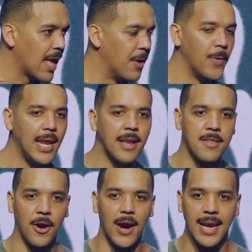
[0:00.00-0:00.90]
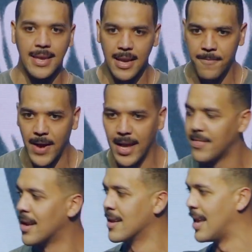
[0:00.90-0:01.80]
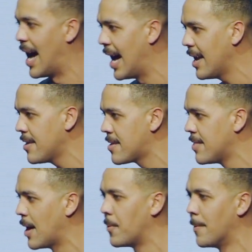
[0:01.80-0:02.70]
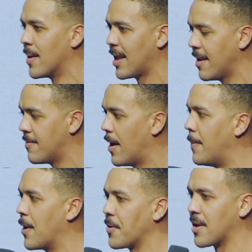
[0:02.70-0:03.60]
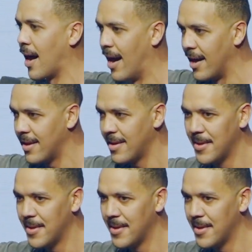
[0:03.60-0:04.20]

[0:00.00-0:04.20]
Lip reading: and we need to start identifying the lies that we believe about God.